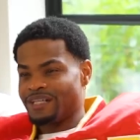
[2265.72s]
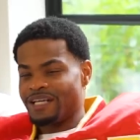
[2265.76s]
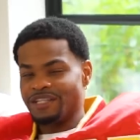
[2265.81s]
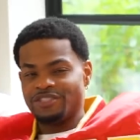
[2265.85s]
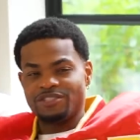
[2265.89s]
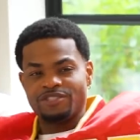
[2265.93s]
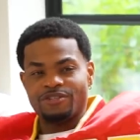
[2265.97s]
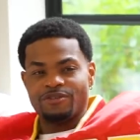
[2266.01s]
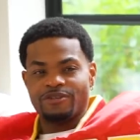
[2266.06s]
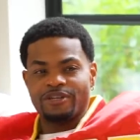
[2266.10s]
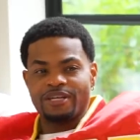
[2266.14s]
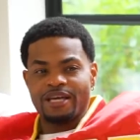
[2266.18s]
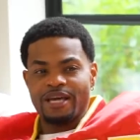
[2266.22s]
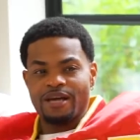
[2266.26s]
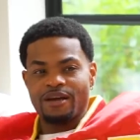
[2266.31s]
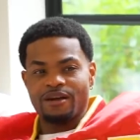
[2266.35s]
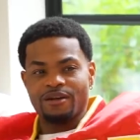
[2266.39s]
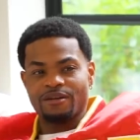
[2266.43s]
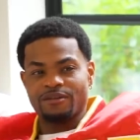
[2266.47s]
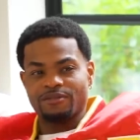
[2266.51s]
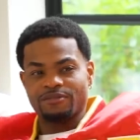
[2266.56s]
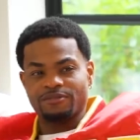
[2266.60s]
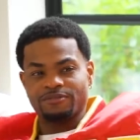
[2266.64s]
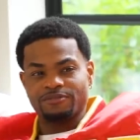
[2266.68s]
I just don't
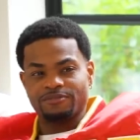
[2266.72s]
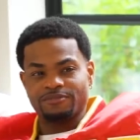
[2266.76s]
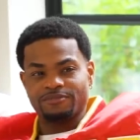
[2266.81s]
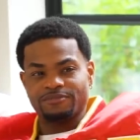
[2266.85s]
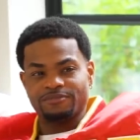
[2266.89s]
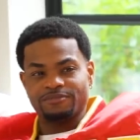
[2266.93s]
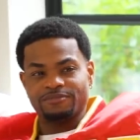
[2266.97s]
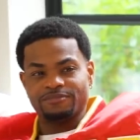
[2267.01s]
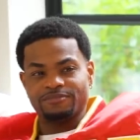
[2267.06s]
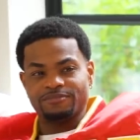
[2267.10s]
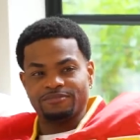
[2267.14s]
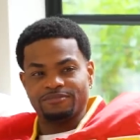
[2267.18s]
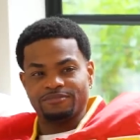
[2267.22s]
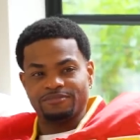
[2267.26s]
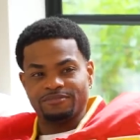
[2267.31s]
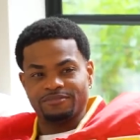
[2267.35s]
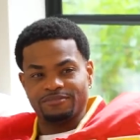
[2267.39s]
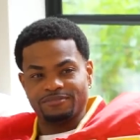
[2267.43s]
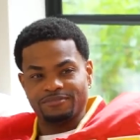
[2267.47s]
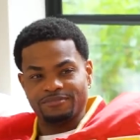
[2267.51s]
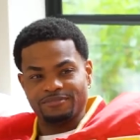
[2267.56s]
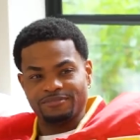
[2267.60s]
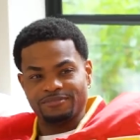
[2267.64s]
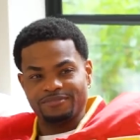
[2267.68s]
care.
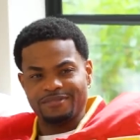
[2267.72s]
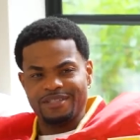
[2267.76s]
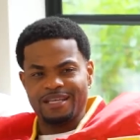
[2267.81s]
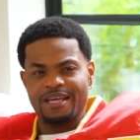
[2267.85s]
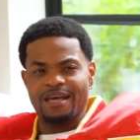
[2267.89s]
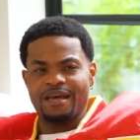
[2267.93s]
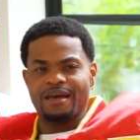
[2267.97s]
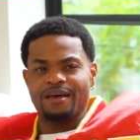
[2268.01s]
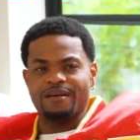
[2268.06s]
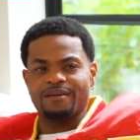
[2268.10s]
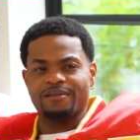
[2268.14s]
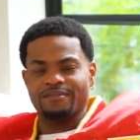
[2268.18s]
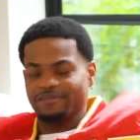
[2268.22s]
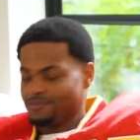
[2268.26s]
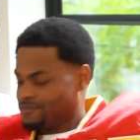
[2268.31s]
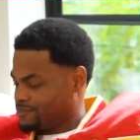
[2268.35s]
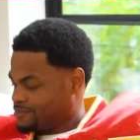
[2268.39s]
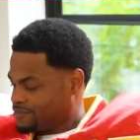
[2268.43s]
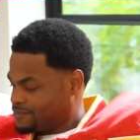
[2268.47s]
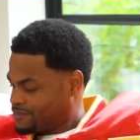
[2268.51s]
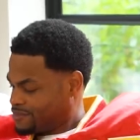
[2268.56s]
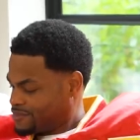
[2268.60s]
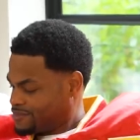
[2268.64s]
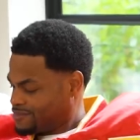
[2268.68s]
Really? Yeah.
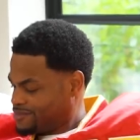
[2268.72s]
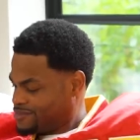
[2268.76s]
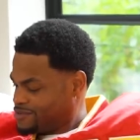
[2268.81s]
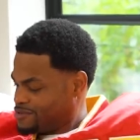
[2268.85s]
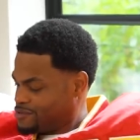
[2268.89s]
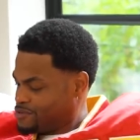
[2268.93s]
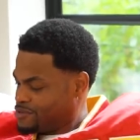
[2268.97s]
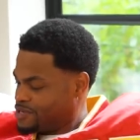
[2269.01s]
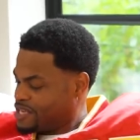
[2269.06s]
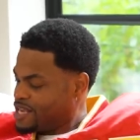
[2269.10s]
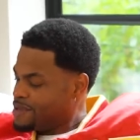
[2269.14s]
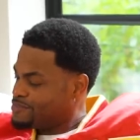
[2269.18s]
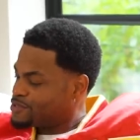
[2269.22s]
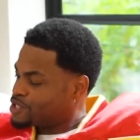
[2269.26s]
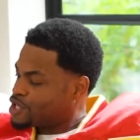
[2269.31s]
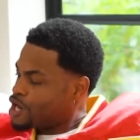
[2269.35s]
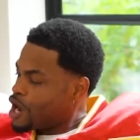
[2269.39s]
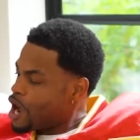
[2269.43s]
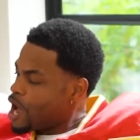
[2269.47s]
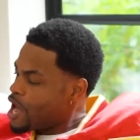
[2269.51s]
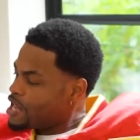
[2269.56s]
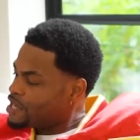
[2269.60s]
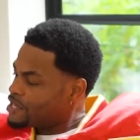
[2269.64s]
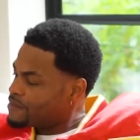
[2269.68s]
Who keeps
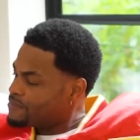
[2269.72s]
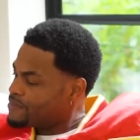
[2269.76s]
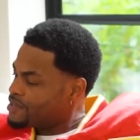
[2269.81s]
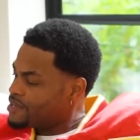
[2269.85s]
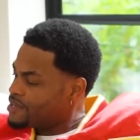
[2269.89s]
calling